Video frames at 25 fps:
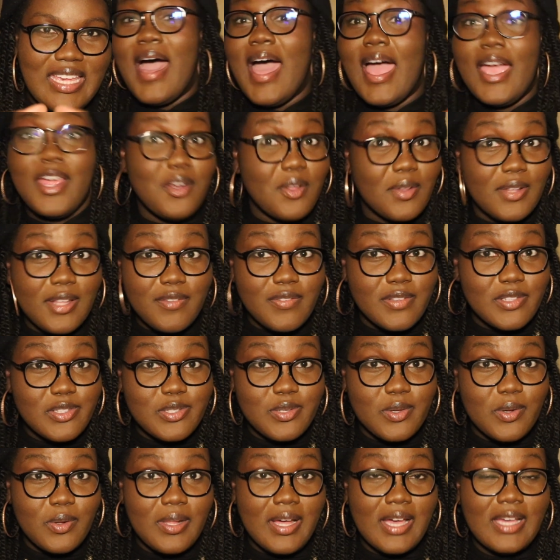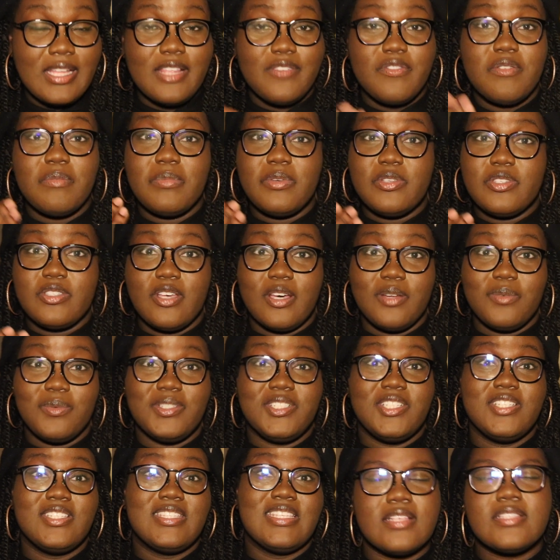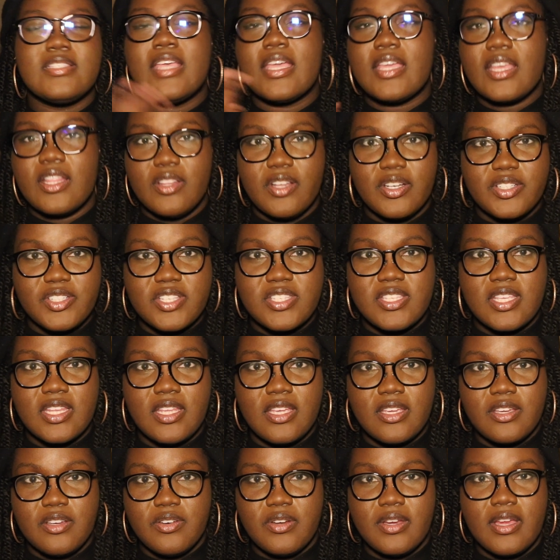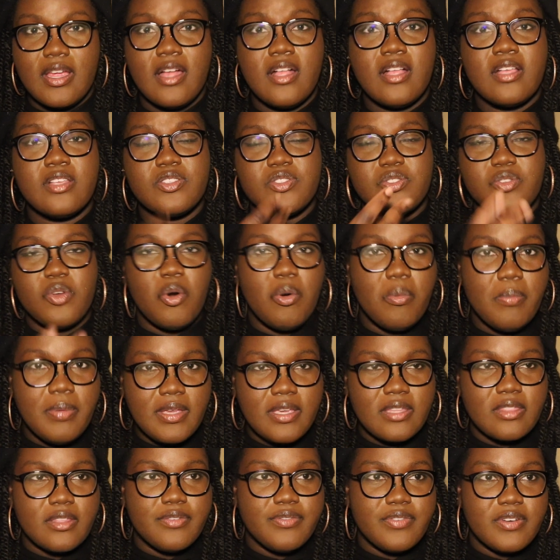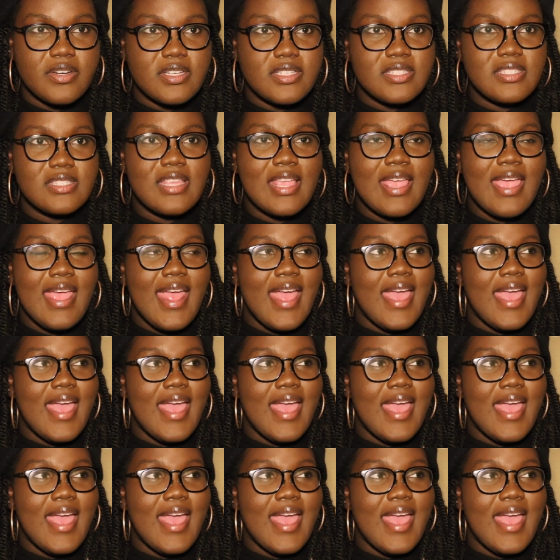I don't live in Seoul. I live in Busan, which is the 2nd largest city in Korea, Seoul being the 1st.